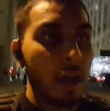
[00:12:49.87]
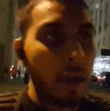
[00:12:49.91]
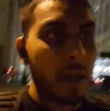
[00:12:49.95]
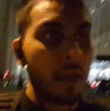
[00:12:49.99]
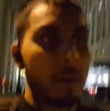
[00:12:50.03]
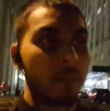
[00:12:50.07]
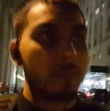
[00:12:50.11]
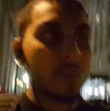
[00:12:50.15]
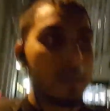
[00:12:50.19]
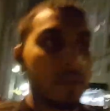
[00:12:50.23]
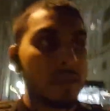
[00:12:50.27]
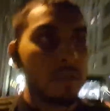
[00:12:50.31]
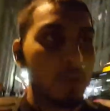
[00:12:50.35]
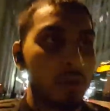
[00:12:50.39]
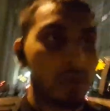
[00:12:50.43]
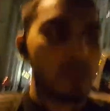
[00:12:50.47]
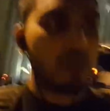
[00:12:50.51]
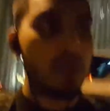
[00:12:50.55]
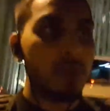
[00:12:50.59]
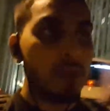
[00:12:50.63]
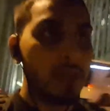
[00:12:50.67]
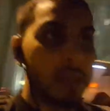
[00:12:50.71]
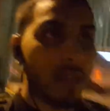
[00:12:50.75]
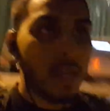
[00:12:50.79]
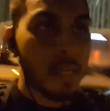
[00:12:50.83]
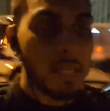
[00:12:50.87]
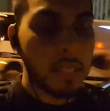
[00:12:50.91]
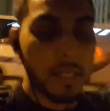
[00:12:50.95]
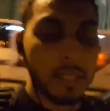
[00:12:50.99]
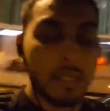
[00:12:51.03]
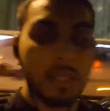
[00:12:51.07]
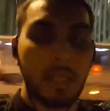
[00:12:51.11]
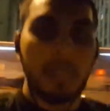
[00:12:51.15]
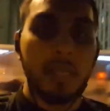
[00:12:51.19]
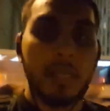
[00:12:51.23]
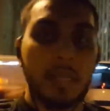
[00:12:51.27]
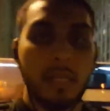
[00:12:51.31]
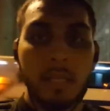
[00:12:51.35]
am so used to that
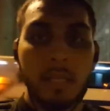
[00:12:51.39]
shit.